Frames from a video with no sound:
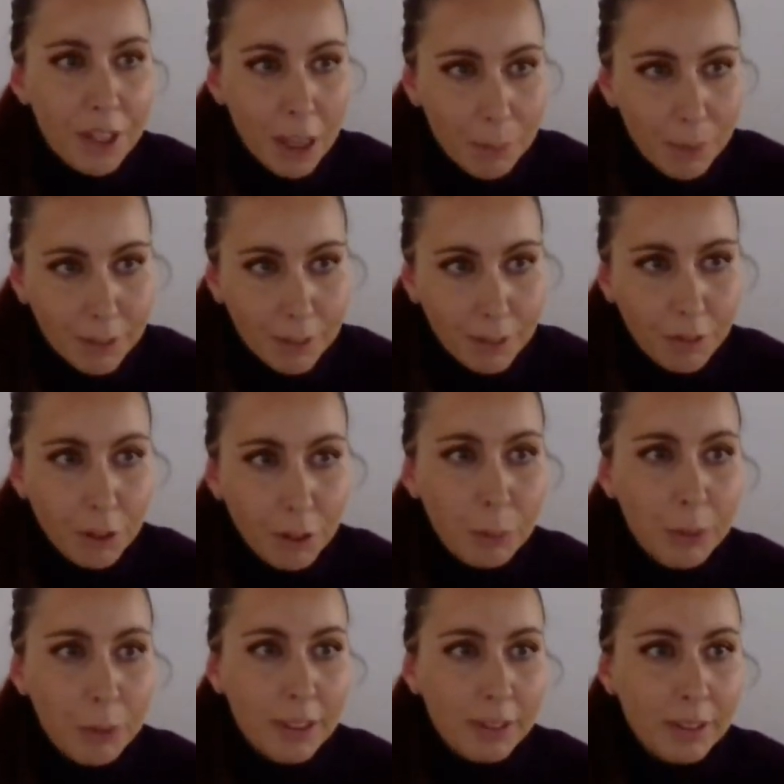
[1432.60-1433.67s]
Yemen,
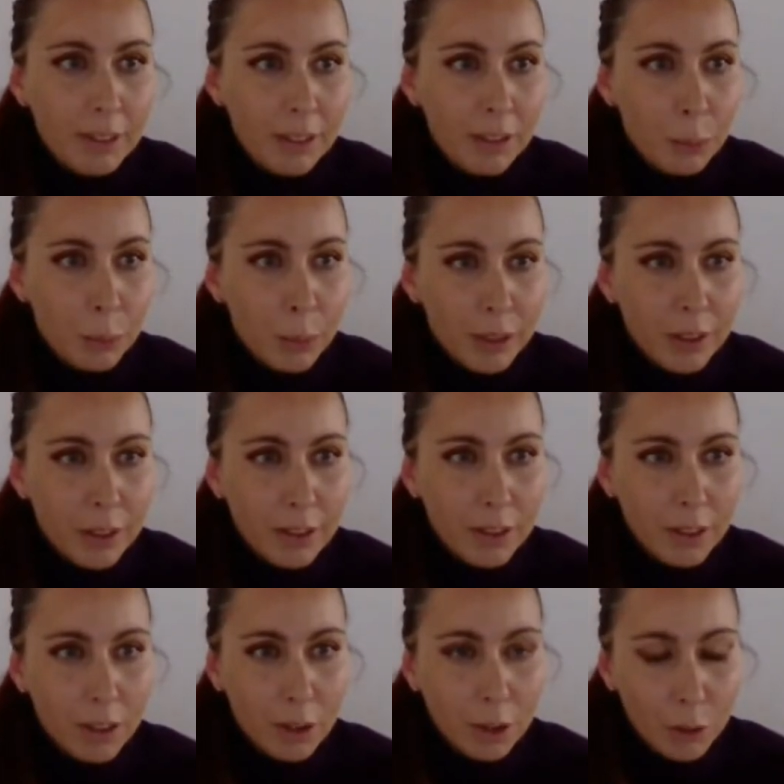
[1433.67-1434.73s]
representing the worst
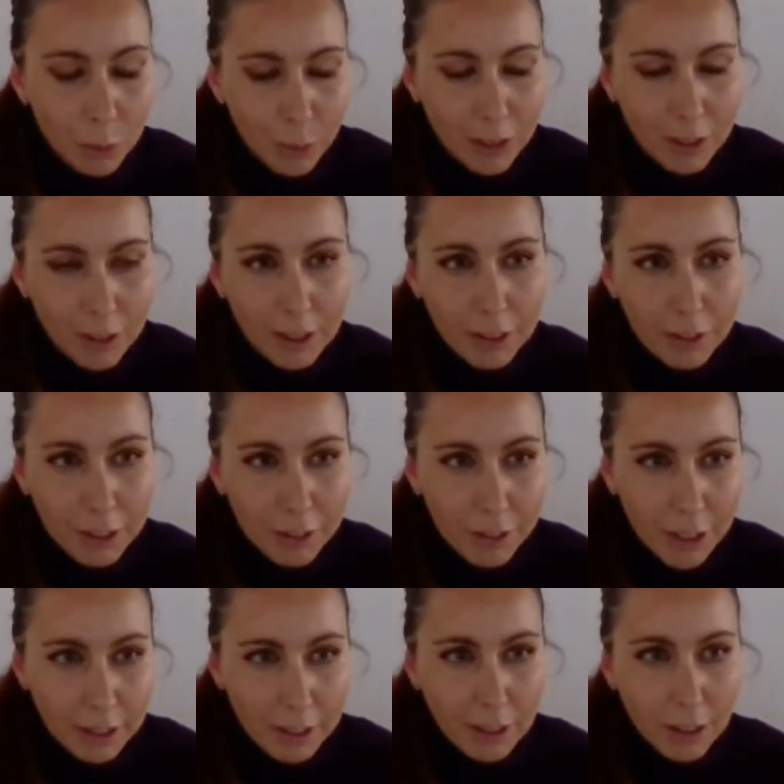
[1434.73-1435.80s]
humanitarian
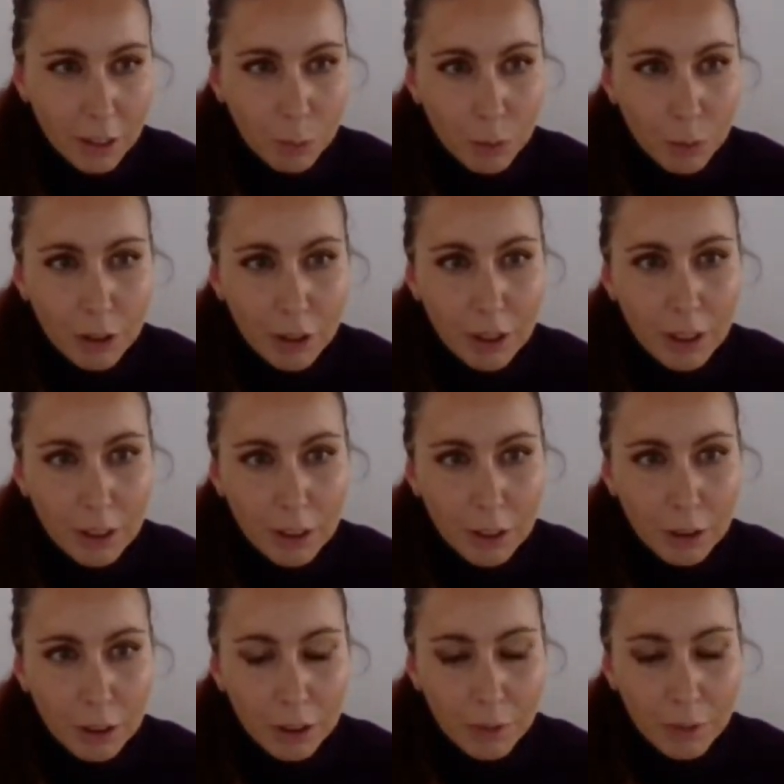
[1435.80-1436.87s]
crisis in modern
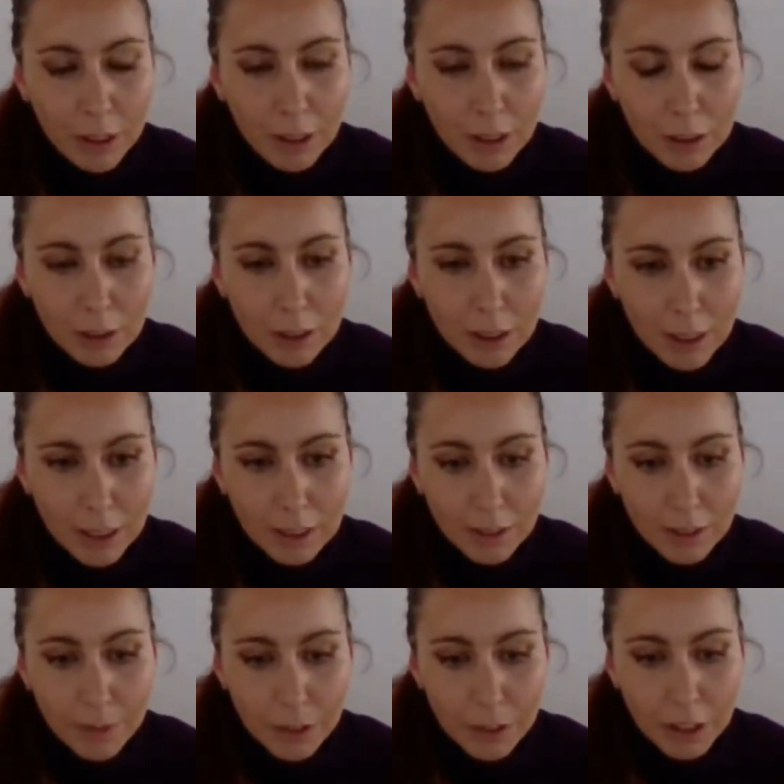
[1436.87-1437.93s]
history with
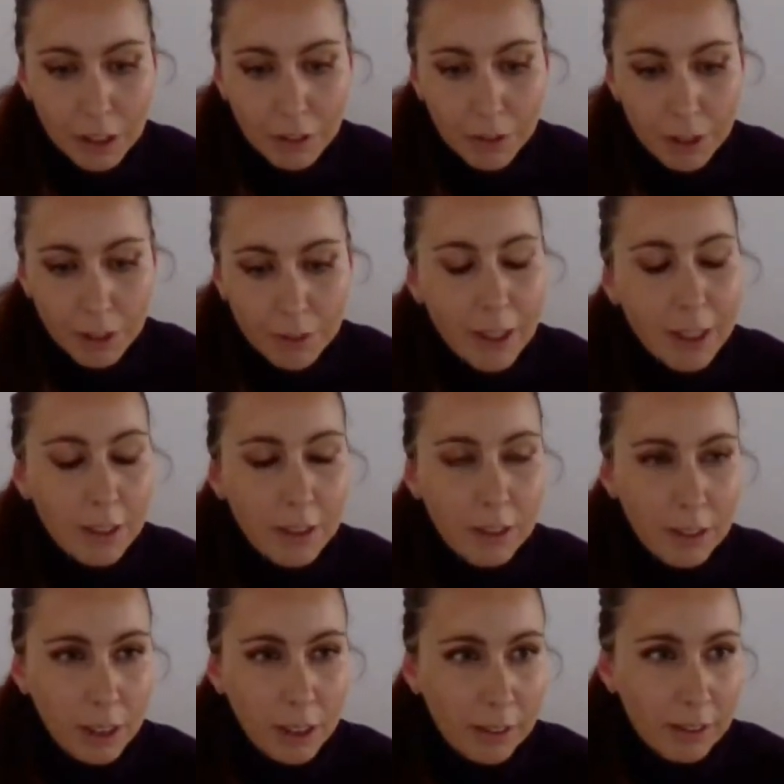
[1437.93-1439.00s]
6 very, very
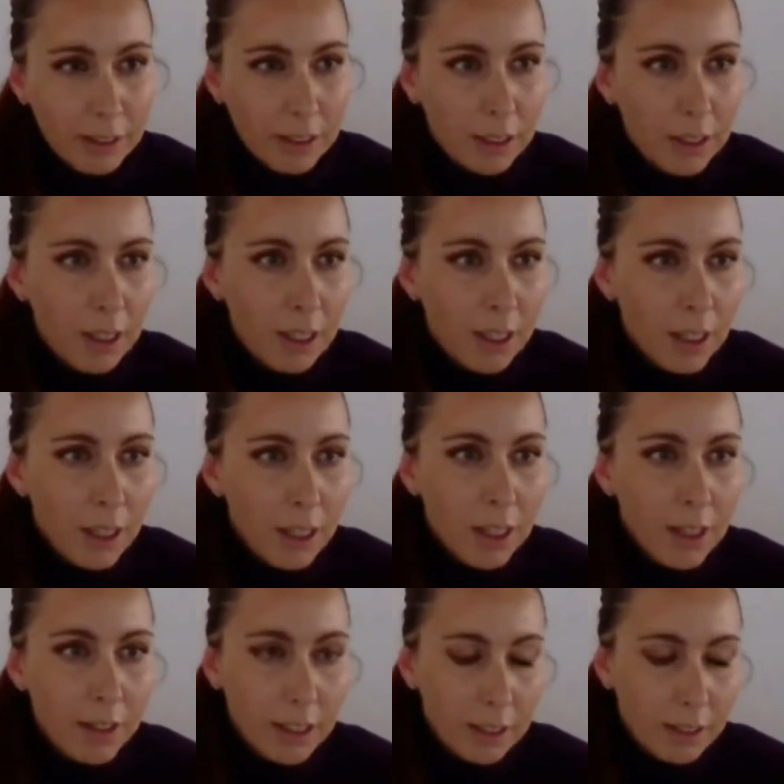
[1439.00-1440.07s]
violent years.
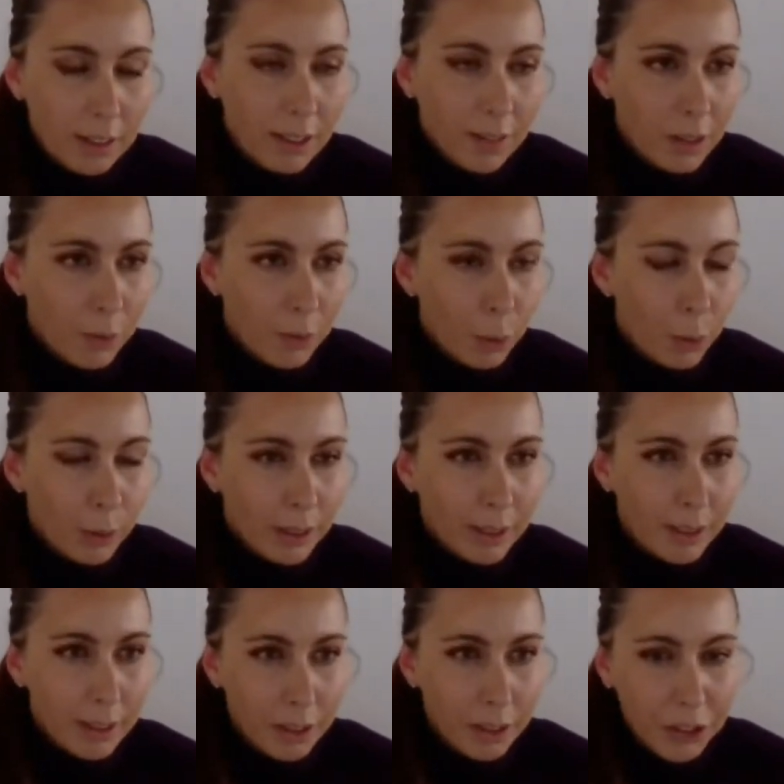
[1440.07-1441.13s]
And civil war in
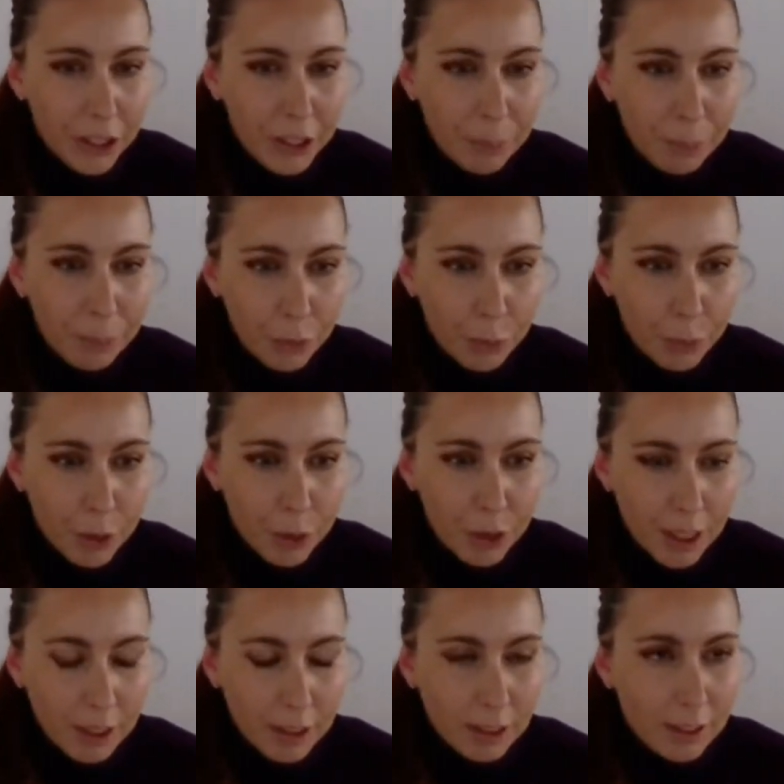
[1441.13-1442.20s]
Syria, which
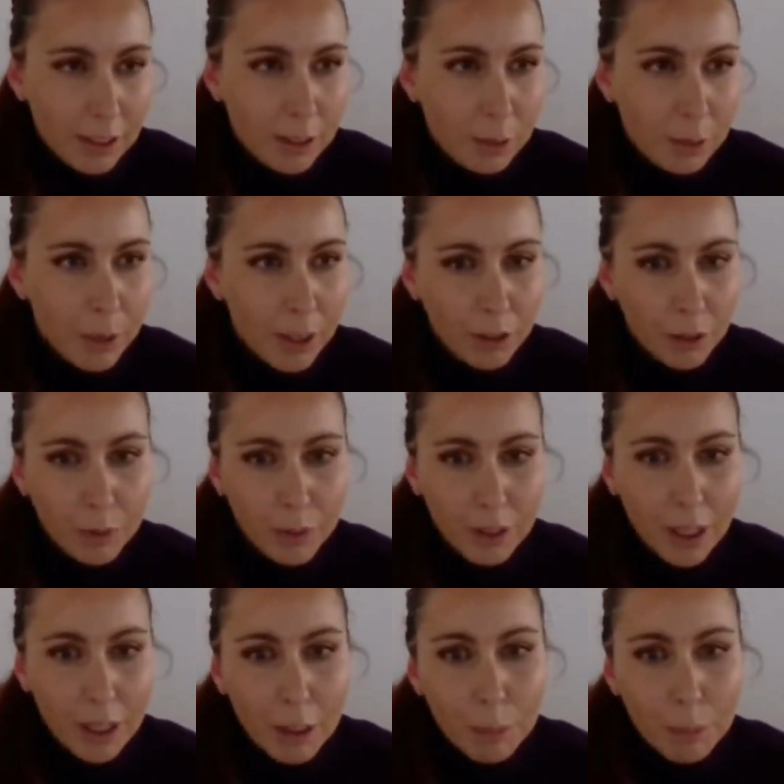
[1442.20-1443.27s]
started as a part of the
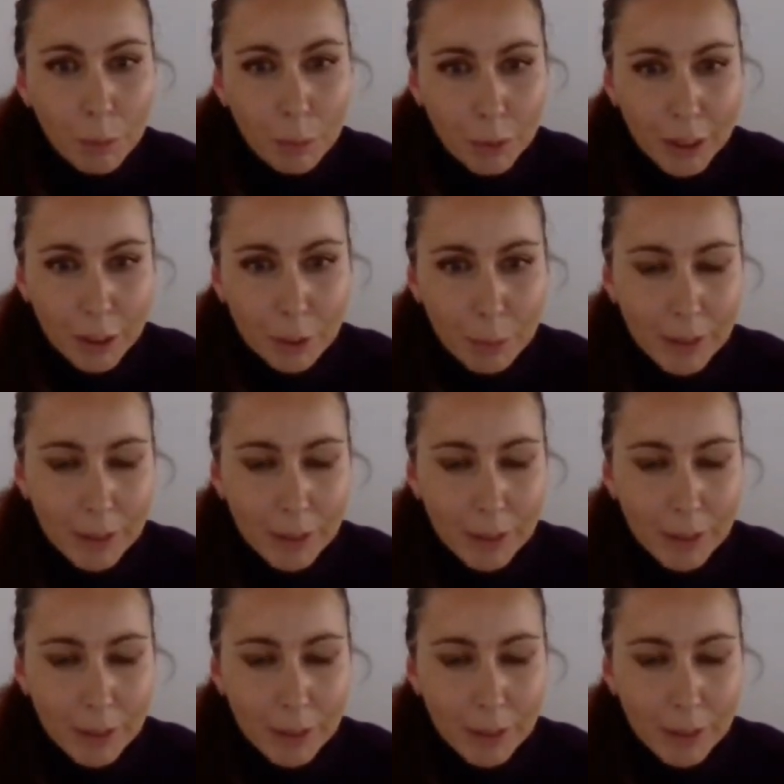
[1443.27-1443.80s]
Arab Spring,